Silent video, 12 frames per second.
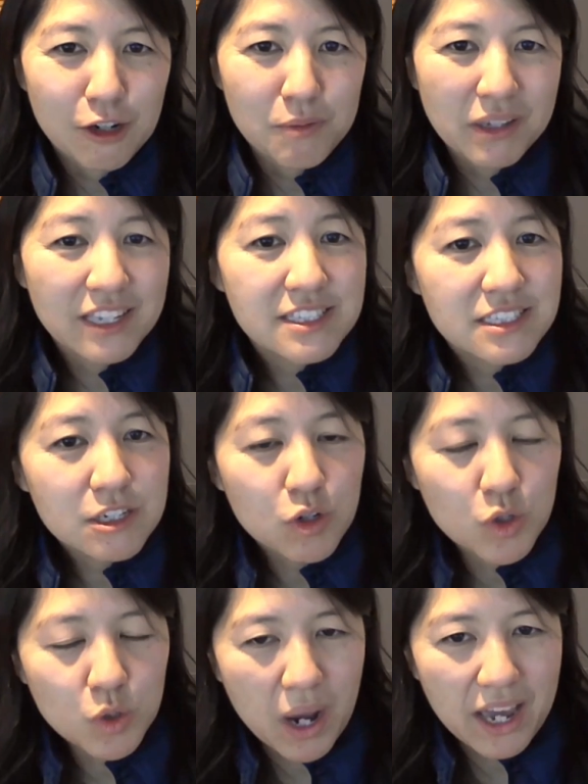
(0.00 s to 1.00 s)
And let's see
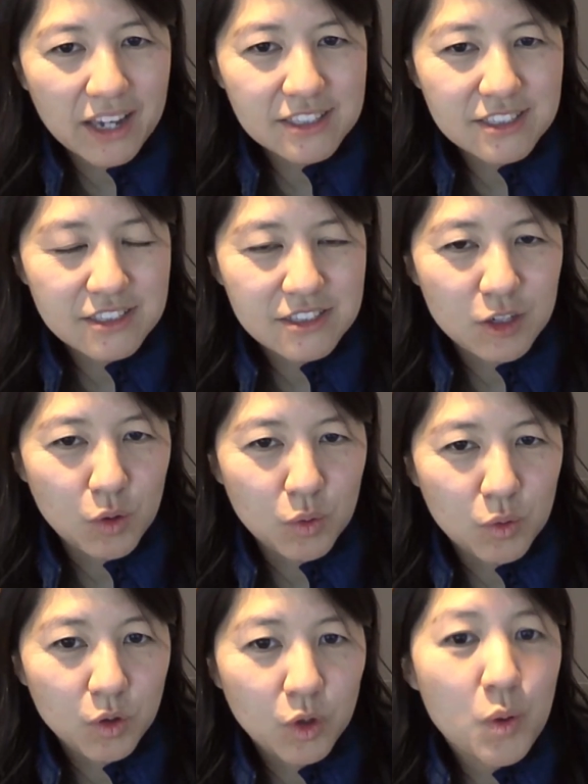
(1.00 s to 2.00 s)
who has
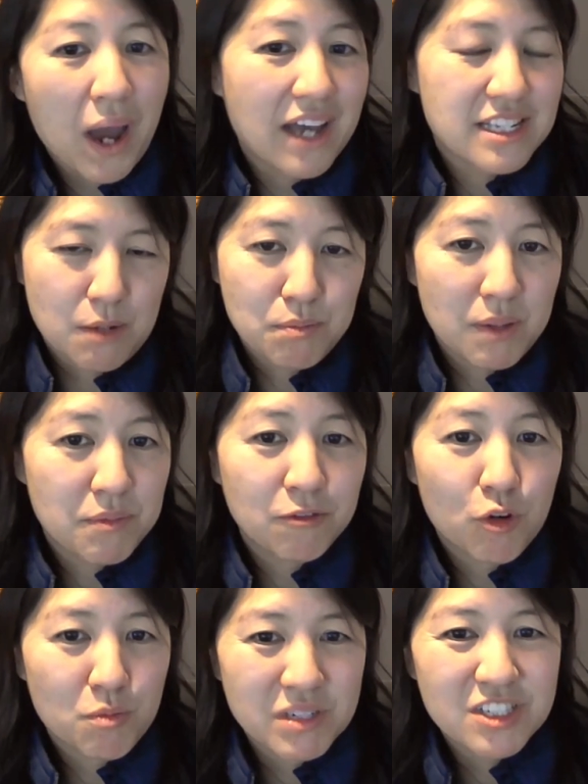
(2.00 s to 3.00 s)

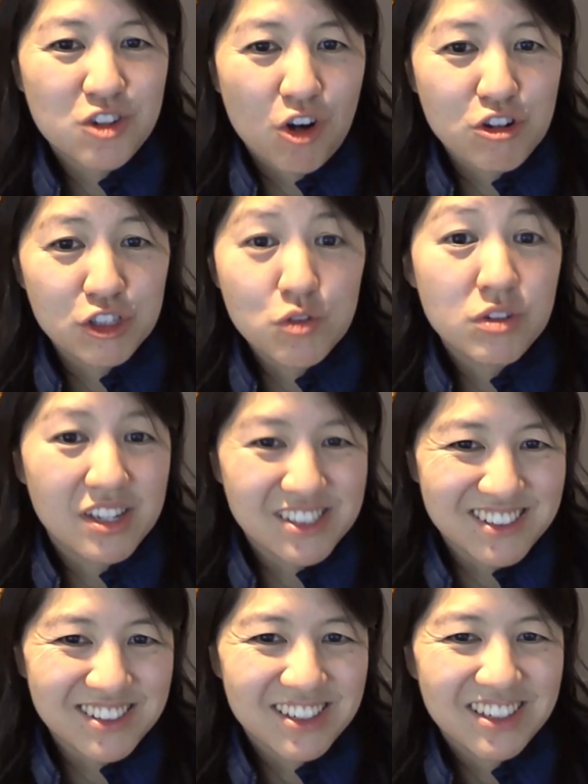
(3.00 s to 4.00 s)
epileptiform discharges, who
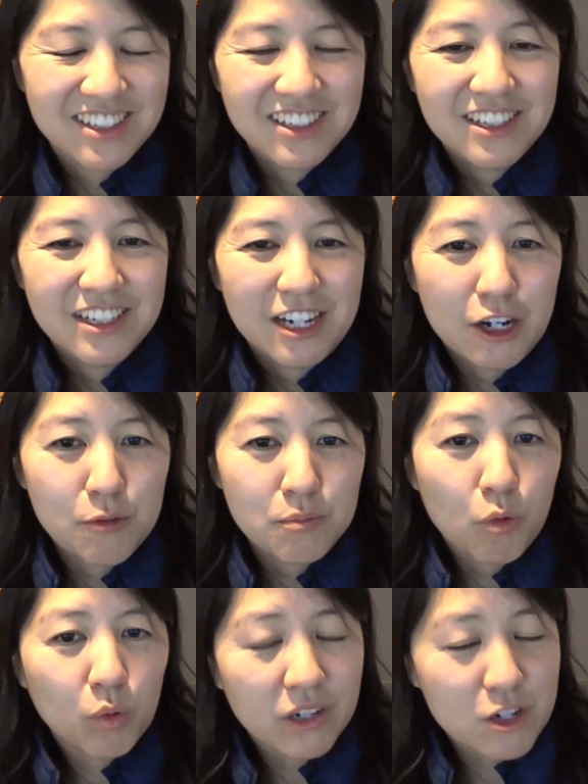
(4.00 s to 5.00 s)
doesn't.
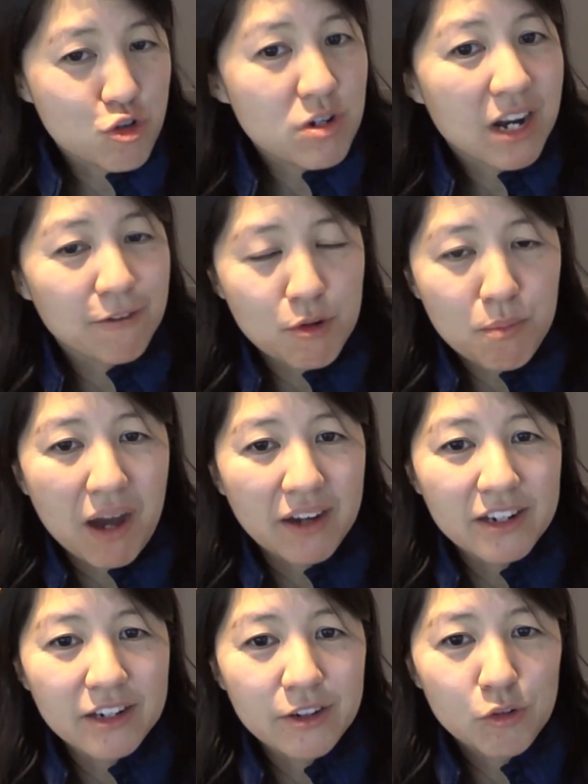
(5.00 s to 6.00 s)
But we're going to treat
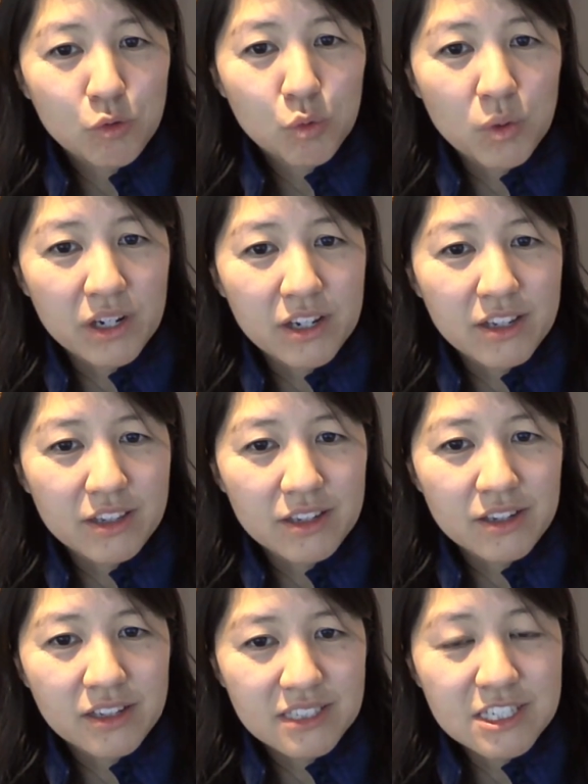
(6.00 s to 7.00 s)
everybody with
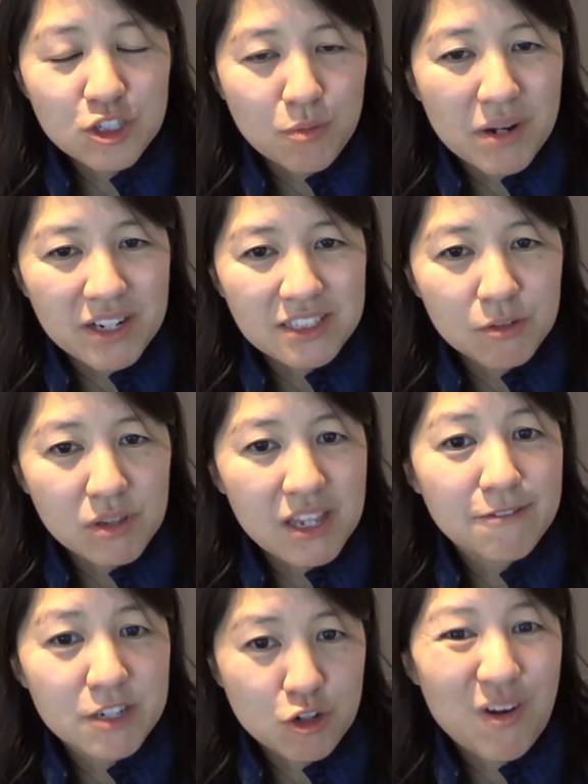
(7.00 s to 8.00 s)
a seizure medicine, with
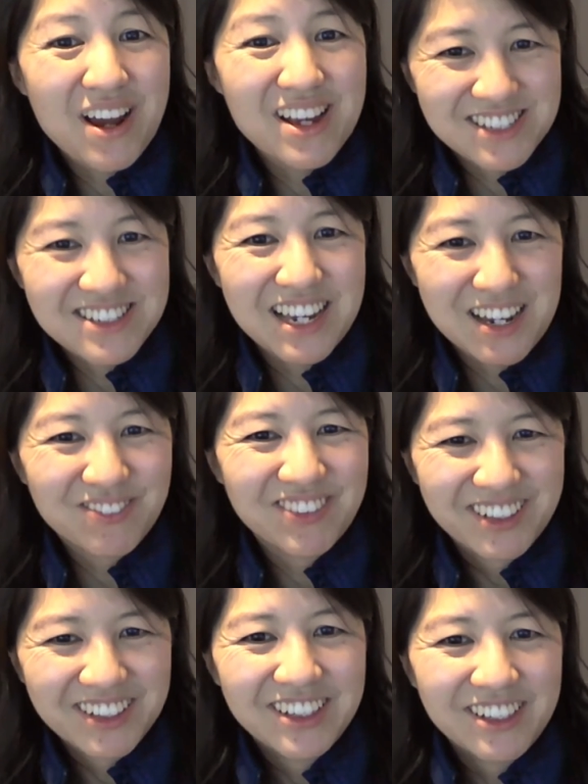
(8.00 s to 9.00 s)
levetiracetam,
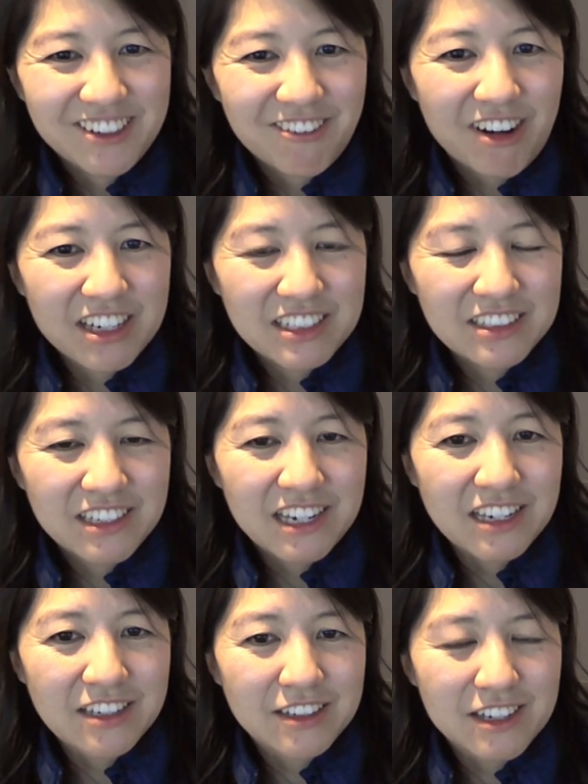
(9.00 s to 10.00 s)
right?
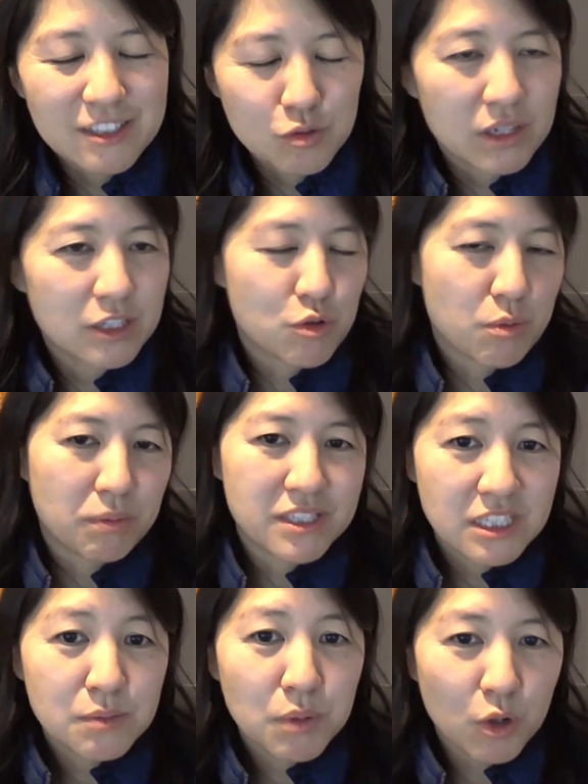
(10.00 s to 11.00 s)
And as well as with
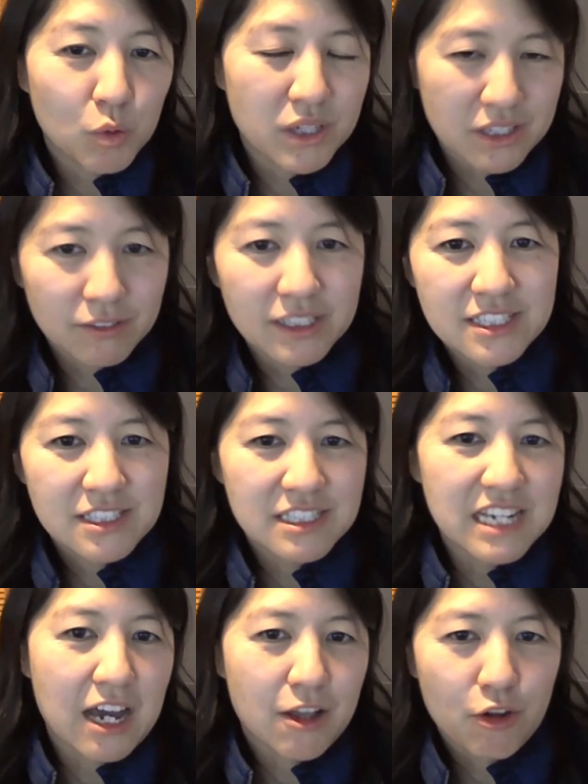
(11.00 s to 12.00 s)
placebo, let's
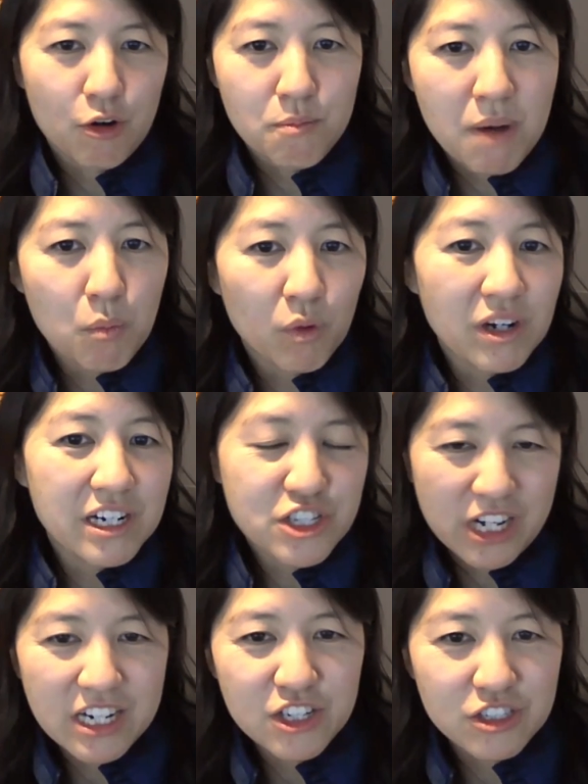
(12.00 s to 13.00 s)
see how their memory
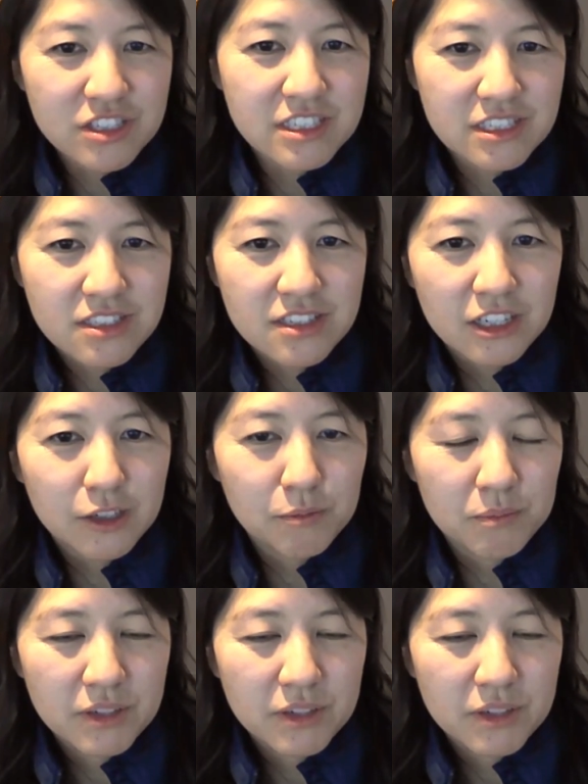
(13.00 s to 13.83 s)
changes,